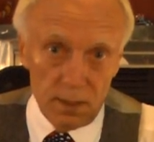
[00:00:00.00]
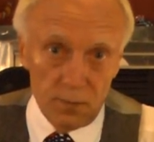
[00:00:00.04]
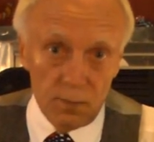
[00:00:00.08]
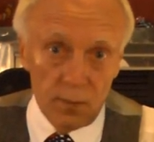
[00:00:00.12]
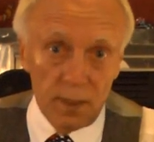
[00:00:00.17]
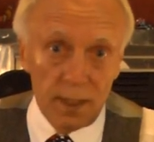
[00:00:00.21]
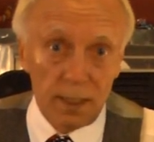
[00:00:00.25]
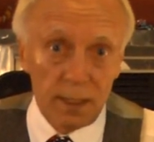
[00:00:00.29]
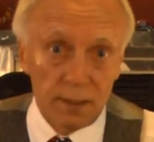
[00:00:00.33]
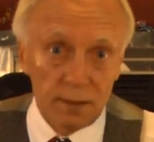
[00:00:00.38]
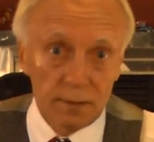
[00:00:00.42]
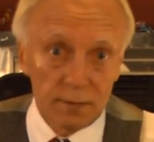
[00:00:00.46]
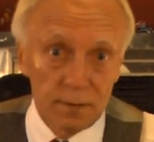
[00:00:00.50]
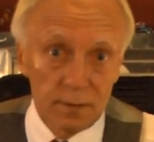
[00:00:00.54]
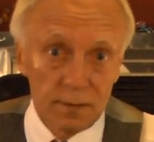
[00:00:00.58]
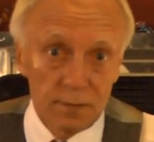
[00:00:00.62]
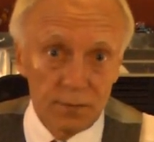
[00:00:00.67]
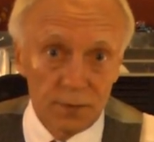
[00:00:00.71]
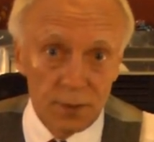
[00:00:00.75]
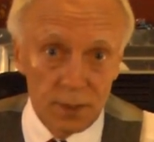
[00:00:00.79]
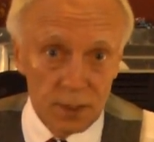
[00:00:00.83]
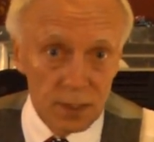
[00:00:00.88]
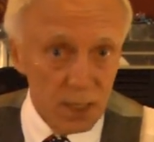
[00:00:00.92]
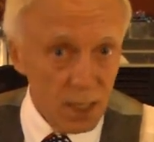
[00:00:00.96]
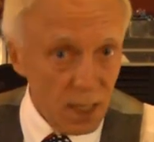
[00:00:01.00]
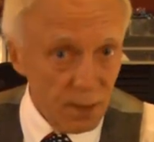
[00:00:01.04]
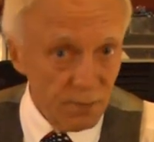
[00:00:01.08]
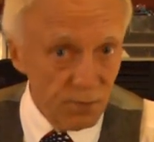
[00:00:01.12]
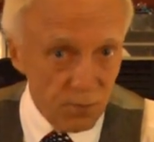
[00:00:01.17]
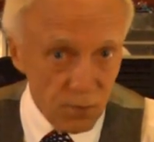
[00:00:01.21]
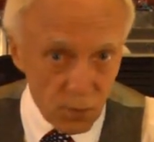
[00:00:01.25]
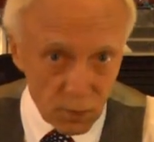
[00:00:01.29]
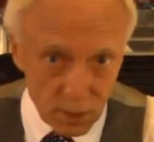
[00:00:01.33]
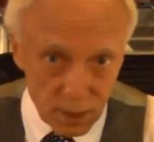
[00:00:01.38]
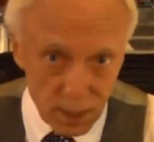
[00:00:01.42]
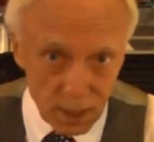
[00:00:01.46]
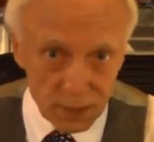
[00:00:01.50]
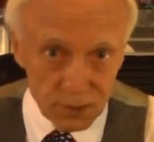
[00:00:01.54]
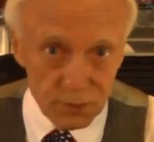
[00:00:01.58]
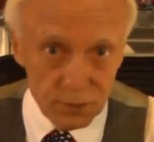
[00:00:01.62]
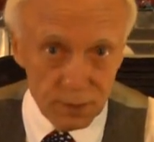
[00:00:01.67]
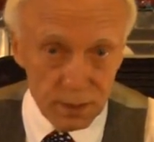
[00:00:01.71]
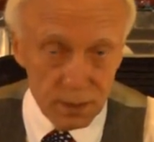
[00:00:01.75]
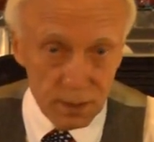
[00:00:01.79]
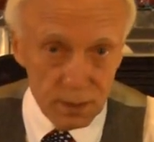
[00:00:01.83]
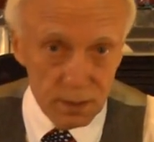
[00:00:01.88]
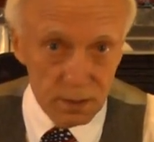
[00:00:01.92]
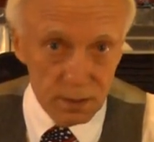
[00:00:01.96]
While for the top
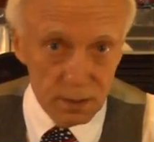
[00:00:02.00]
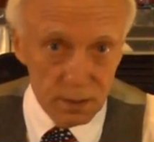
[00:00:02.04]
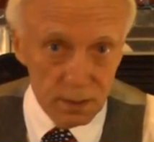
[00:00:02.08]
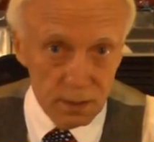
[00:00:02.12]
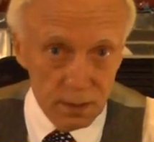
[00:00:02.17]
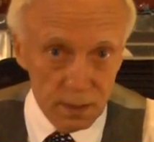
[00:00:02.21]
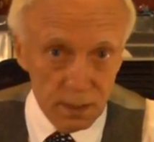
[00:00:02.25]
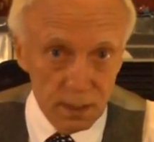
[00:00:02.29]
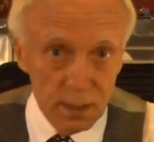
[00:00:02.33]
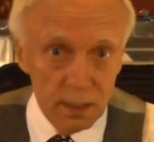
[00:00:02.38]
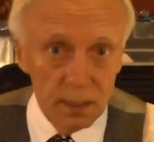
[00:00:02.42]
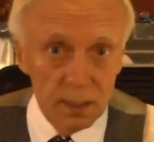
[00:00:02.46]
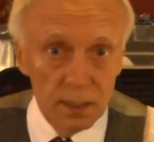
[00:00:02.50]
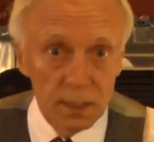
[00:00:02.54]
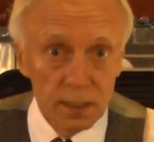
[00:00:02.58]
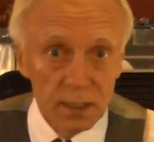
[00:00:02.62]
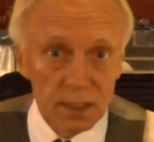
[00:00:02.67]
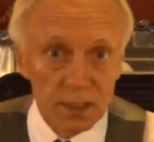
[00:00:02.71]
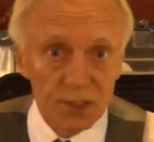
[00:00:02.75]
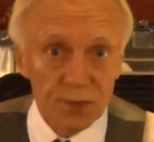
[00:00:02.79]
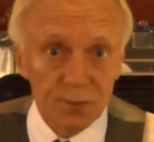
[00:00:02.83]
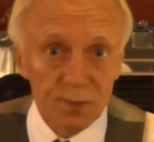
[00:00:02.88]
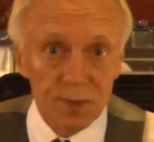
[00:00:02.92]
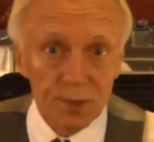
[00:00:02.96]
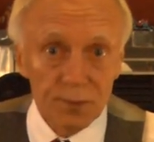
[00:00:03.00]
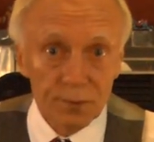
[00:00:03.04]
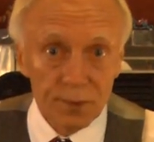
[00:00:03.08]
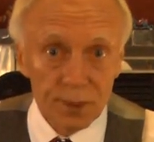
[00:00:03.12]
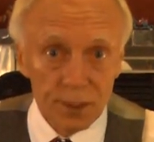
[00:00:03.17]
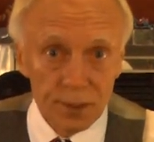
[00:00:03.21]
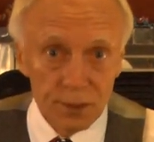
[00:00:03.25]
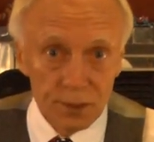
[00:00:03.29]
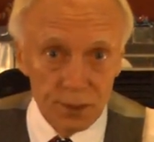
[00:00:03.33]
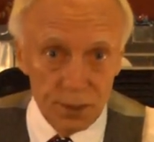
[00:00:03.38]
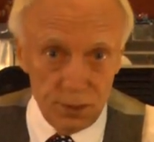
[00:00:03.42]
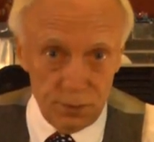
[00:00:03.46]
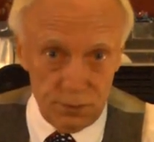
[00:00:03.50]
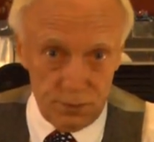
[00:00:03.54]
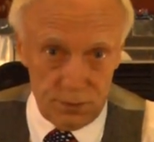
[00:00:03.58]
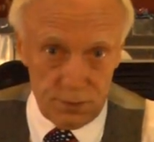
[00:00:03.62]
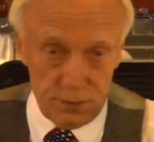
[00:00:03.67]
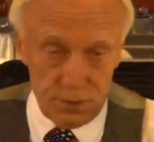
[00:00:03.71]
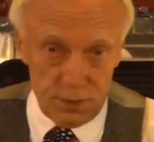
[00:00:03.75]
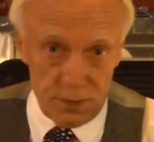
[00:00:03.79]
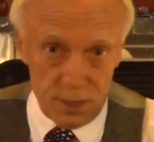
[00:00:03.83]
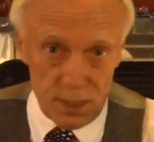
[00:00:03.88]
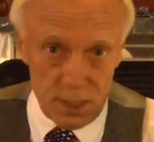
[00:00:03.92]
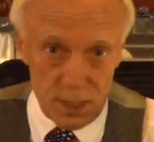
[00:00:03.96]
400, it's been
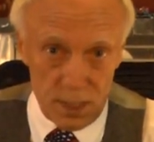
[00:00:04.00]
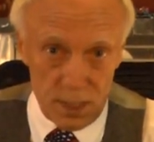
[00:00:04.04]
reduced